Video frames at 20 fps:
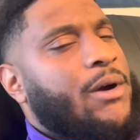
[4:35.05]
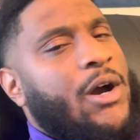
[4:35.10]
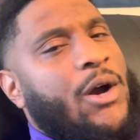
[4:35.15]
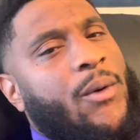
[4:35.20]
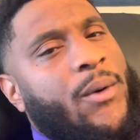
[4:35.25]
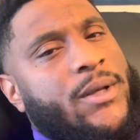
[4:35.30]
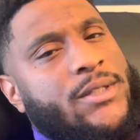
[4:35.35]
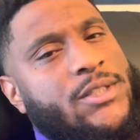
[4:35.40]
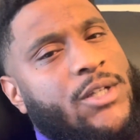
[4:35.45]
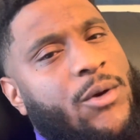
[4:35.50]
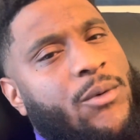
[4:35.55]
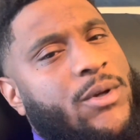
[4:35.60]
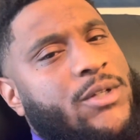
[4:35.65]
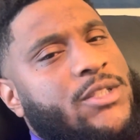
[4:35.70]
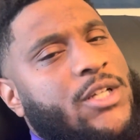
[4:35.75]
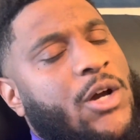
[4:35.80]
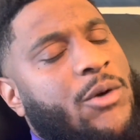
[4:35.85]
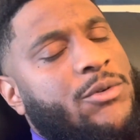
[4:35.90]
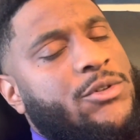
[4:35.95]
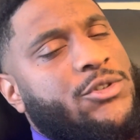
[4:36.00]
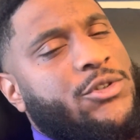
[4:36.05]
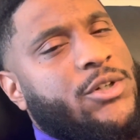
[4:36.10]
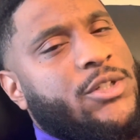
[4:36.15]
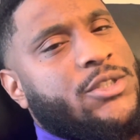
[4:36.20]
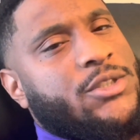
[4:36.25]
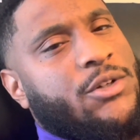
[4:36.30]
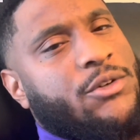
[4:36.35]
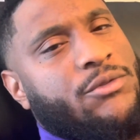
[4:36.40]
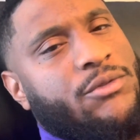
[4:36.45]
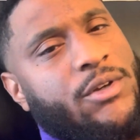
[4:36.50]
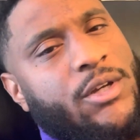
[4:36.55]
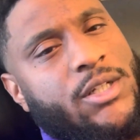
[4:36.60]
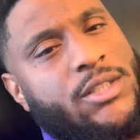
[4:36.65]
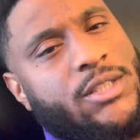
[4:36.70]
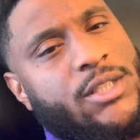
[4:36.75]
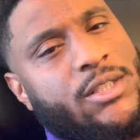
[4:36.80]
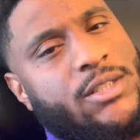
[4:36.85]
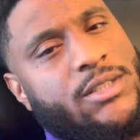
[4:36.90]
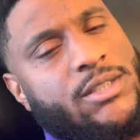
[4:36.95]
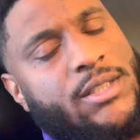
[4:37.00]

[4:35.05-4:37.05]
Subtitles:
Always, always, always trust your vision.